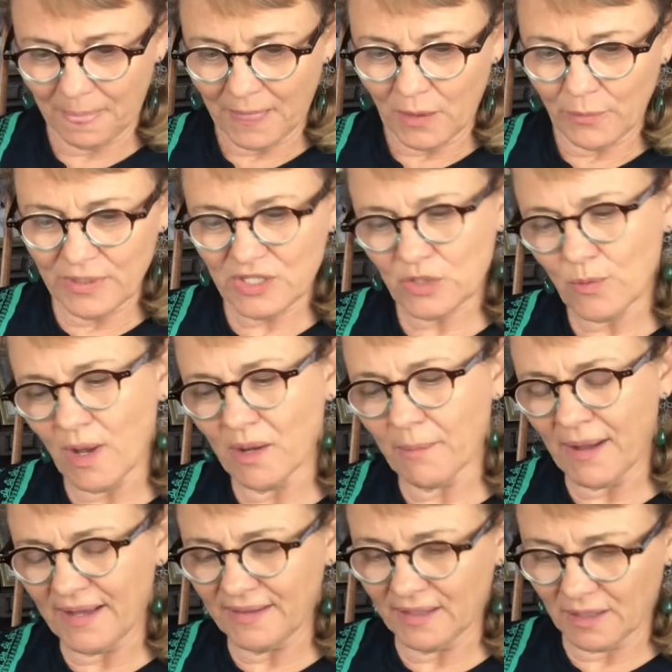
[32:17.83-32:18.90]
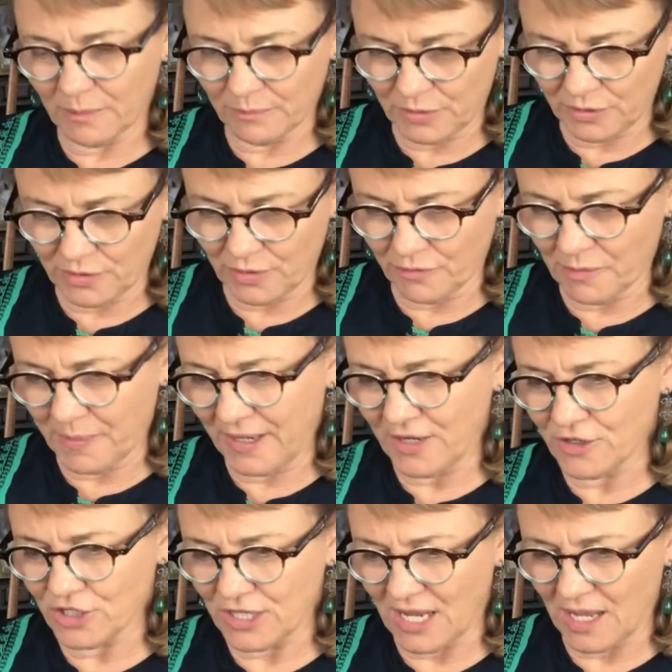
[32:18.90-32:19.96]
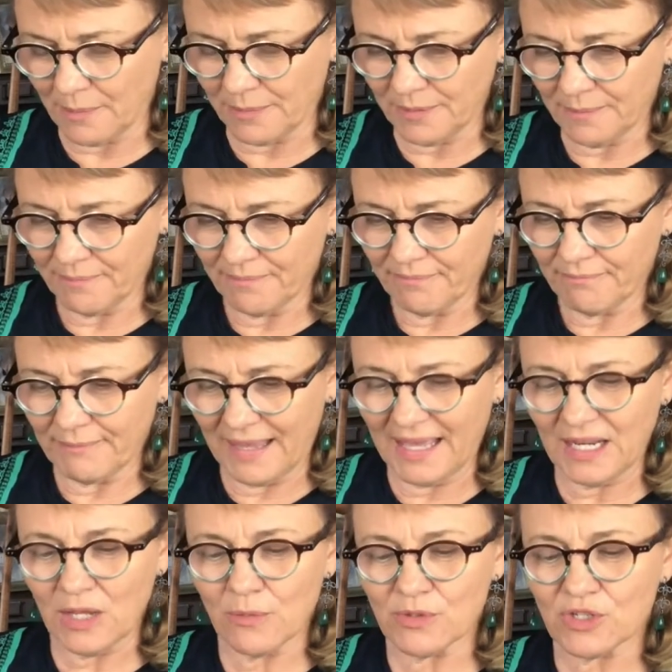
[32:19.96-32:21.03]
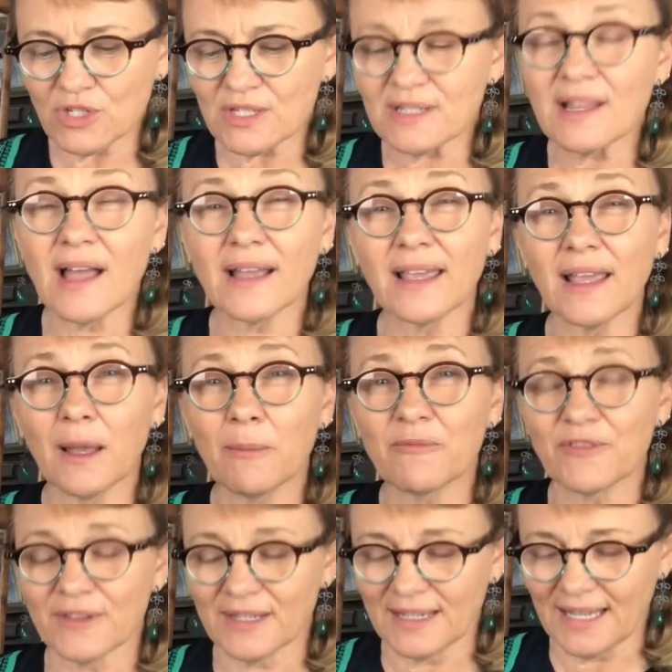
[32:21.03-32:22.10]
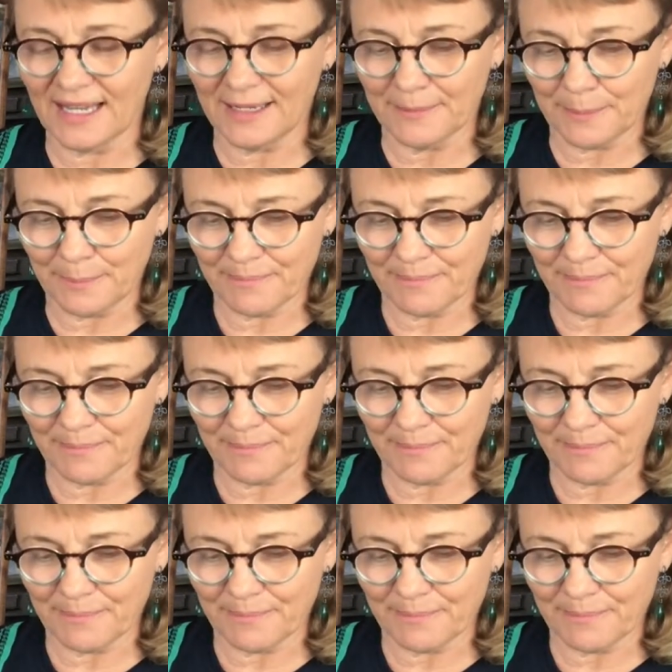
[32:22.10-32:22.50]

We swung by the computer repair shop. Manny was just locking up for the night.